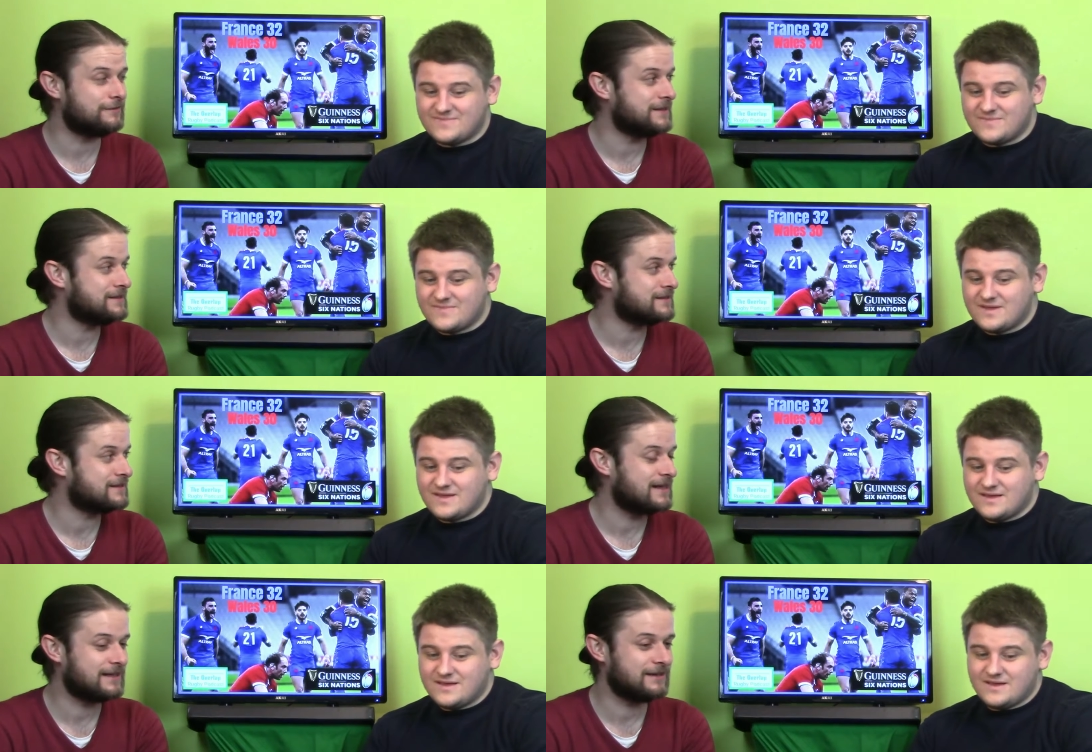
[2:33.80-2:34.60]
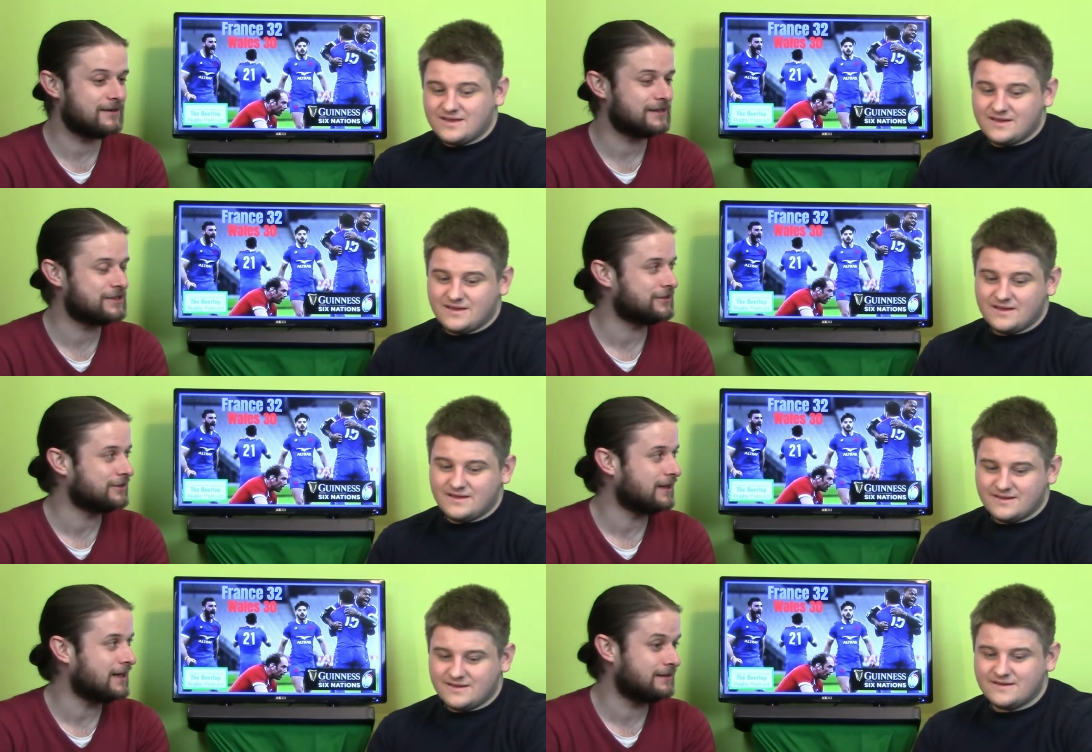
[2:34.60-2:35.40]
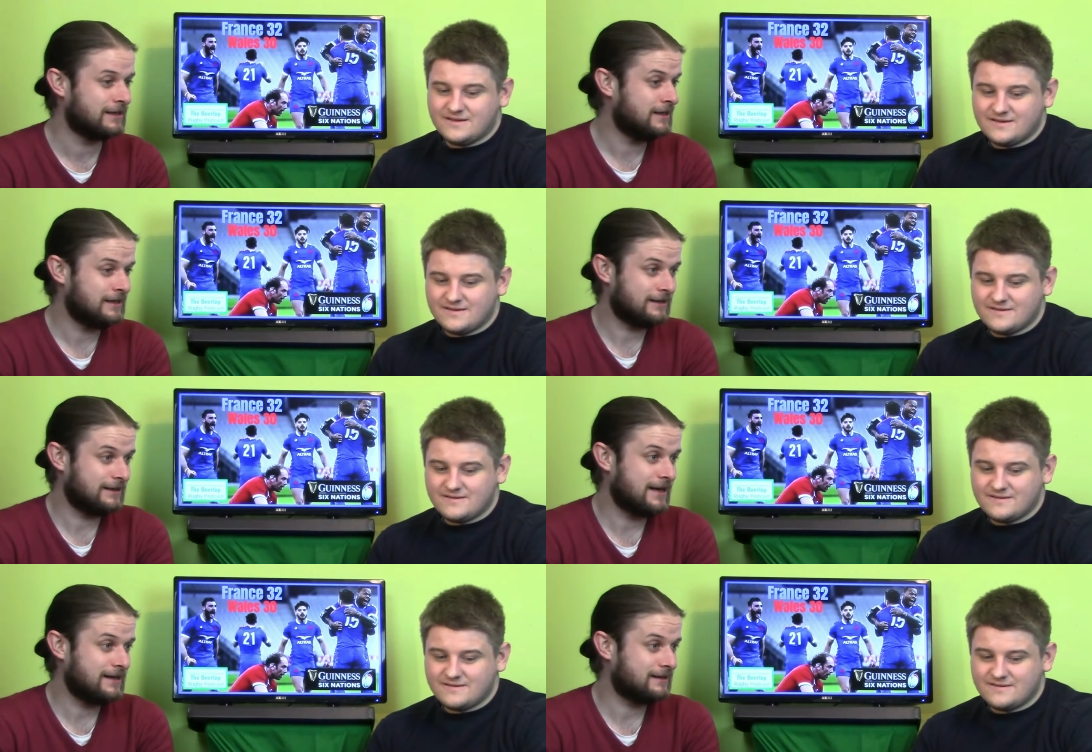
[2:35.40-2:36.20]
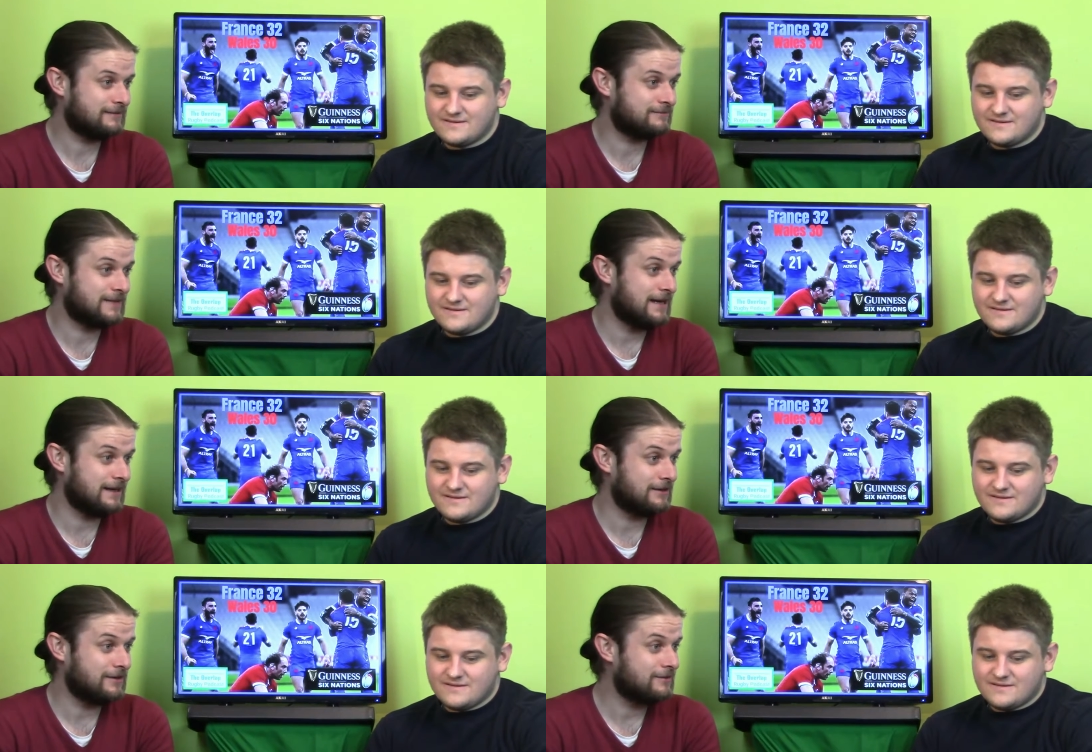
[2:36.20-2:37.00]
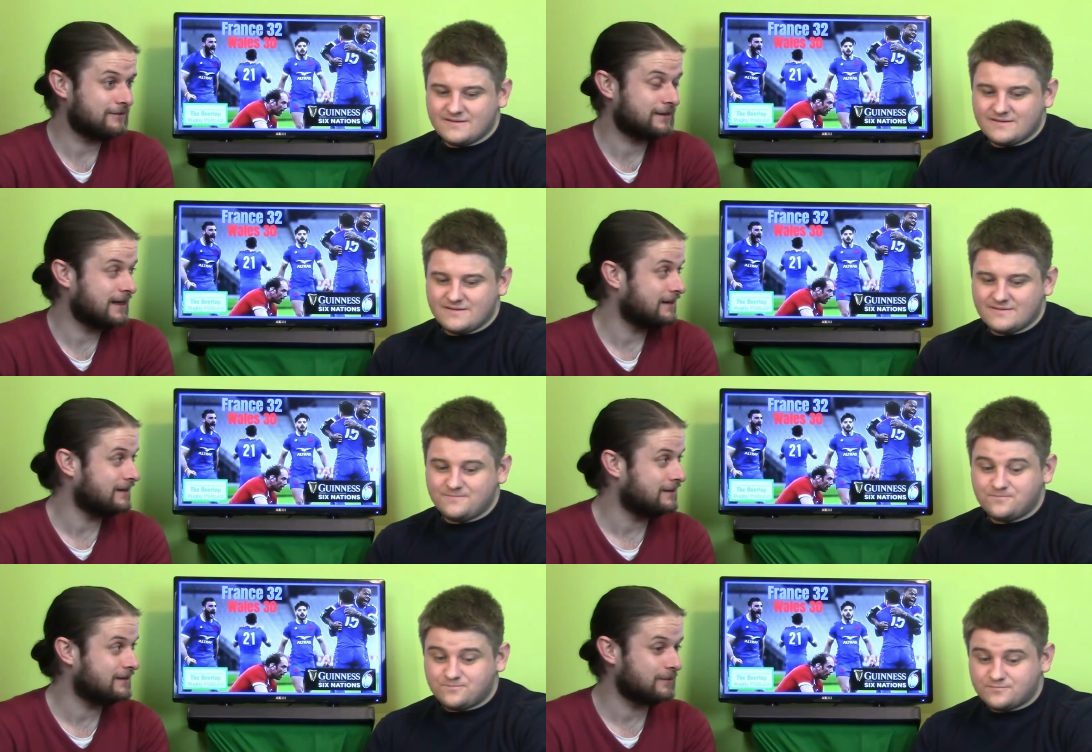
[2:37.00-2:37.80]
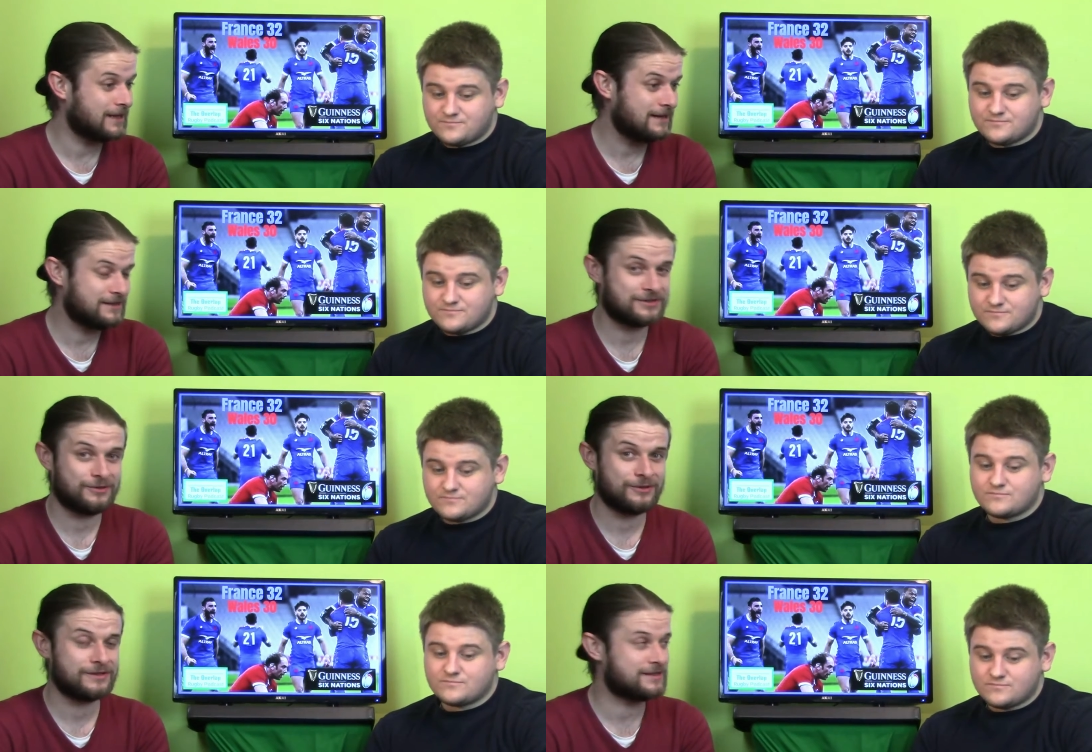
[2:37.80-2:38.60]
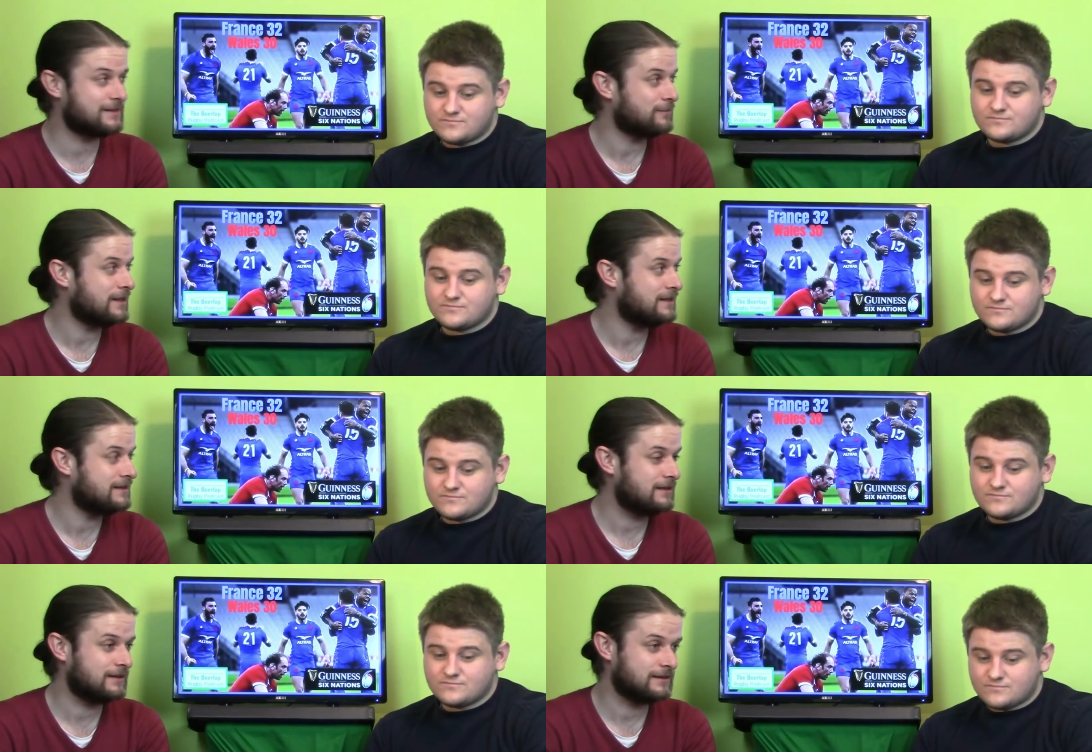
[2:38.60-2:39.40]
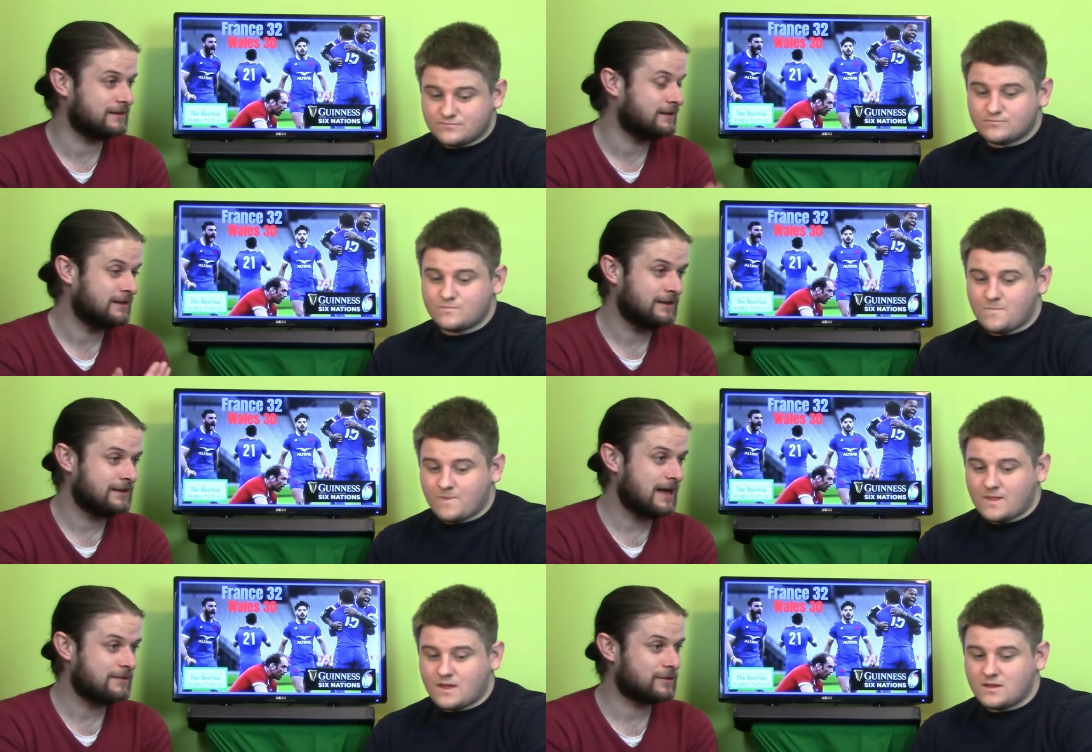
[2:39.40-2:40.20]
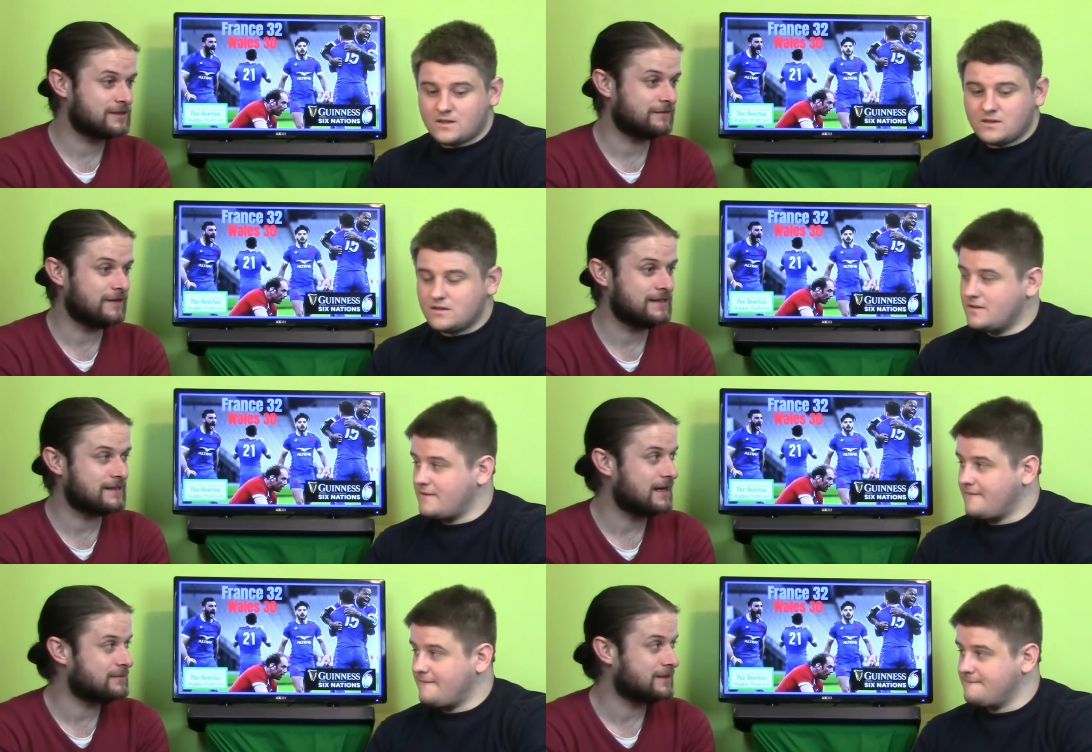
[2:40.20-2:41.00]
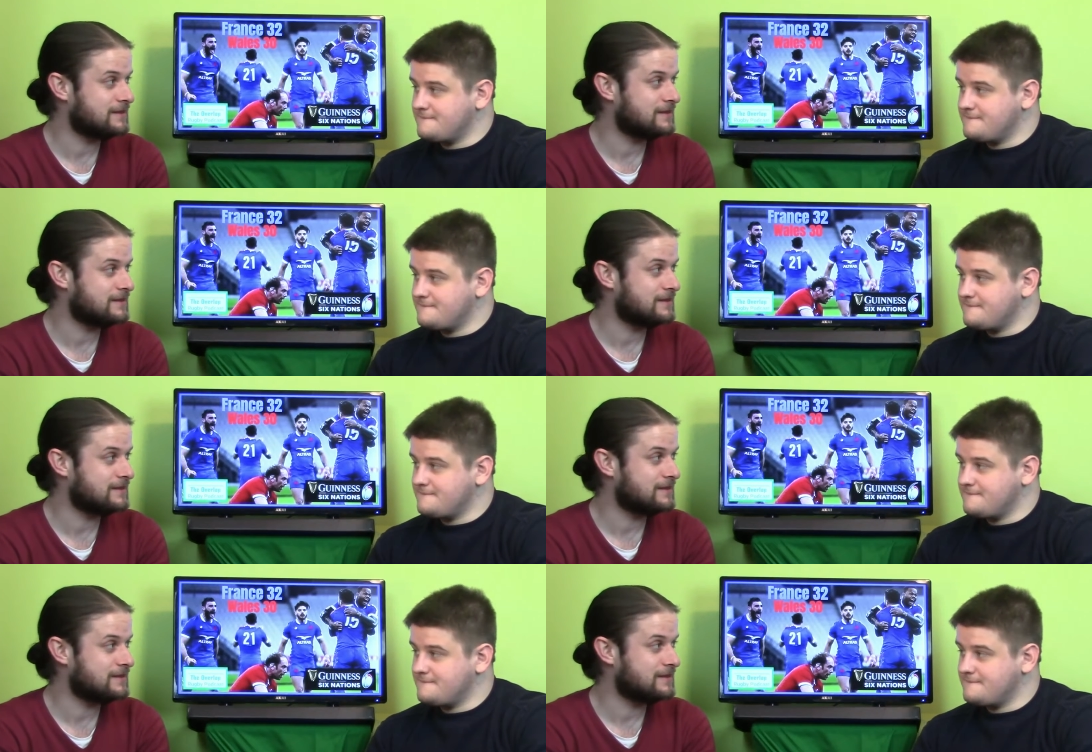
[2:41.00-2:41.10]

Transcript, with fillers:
Speaker 1: offenses taking on each other and getting getting it all getting it on. They were getting scores and breaking down like the Edwards defense has been